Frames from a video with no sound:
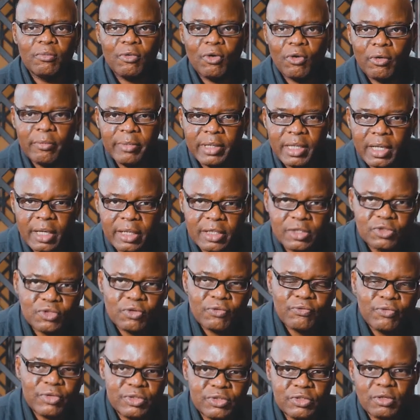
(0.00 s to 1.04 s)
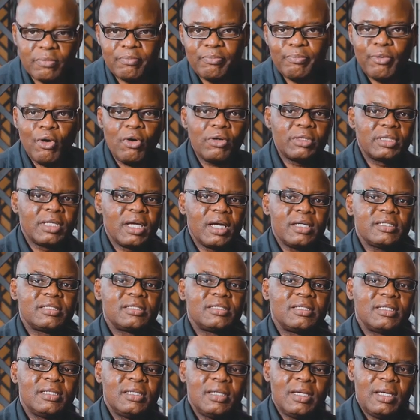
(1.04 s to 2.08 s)
Mogobe Nuggets of Wisdom podcast.
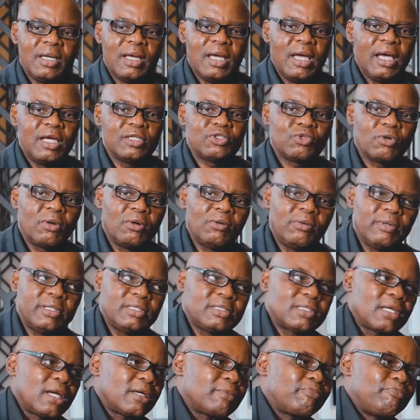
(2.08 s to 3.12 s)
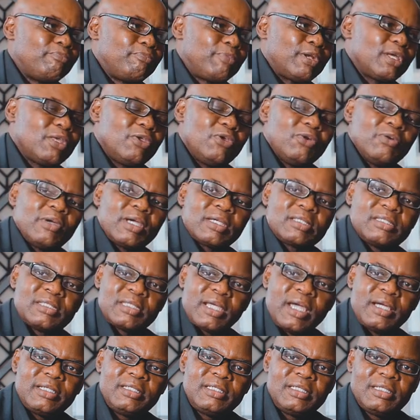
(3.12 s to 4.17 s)
As always, I bring you
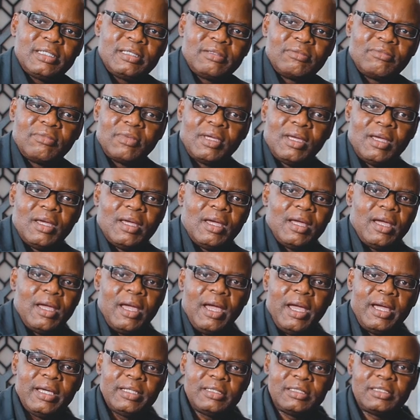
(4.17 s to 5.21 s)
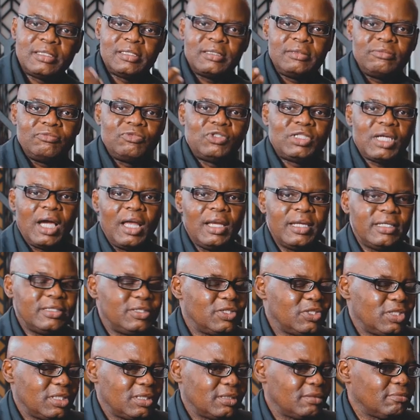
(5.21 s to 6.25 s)
exciting and
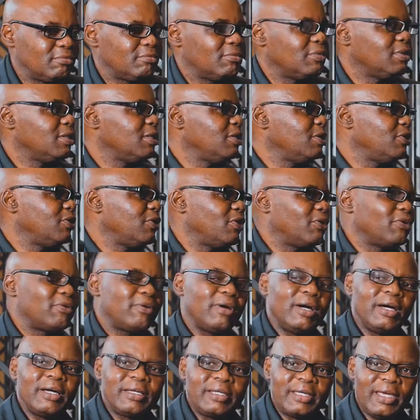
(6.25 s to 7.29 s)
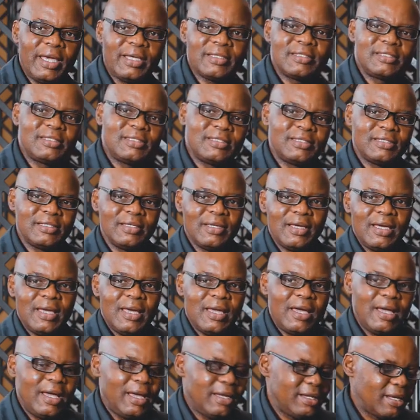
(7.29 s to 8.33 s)
challenging, you know, uh, guests,
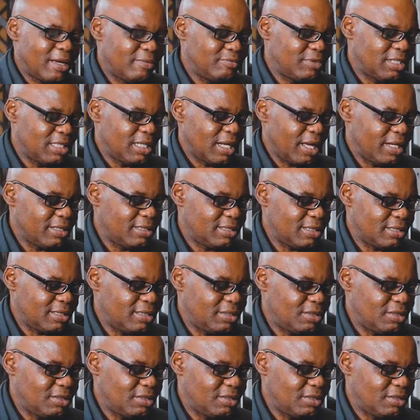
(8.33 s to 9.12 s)
and I'm delighted